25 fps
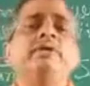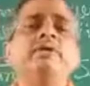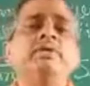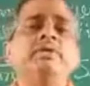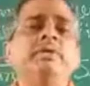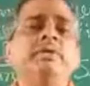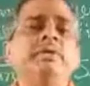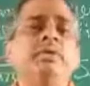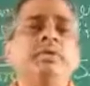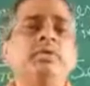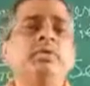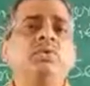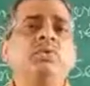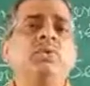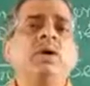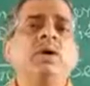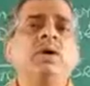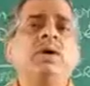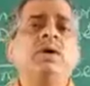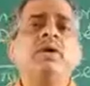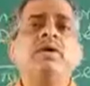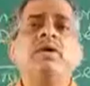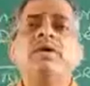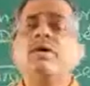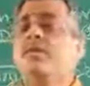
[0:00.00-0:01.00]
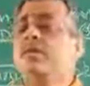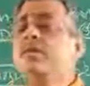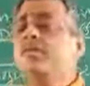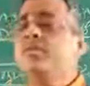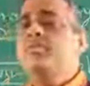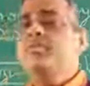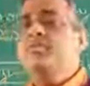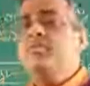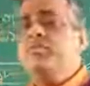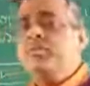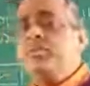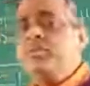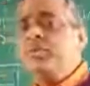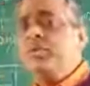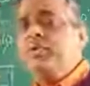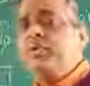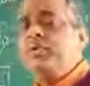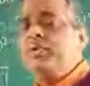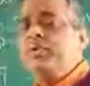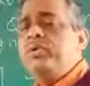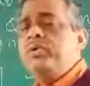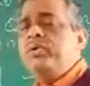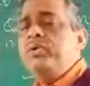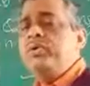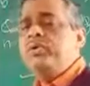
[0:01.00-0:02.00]
zero or
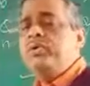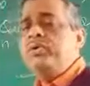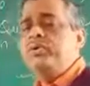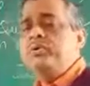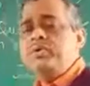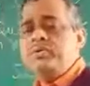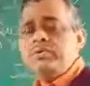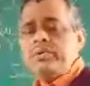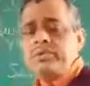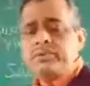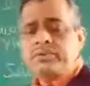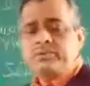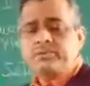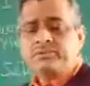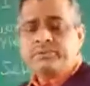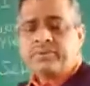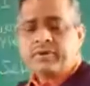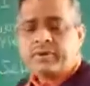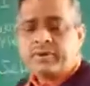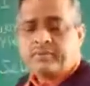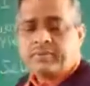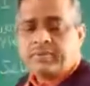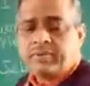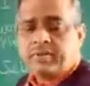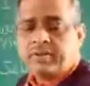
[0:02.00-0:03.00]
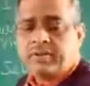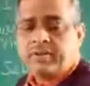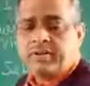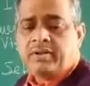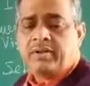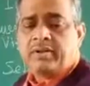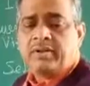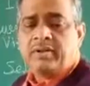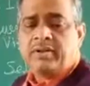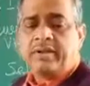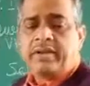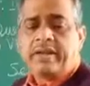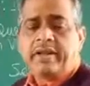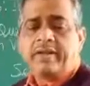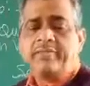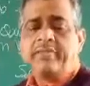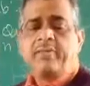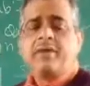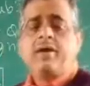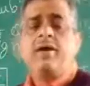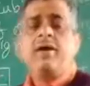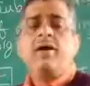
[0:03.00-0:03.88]
more rows from a table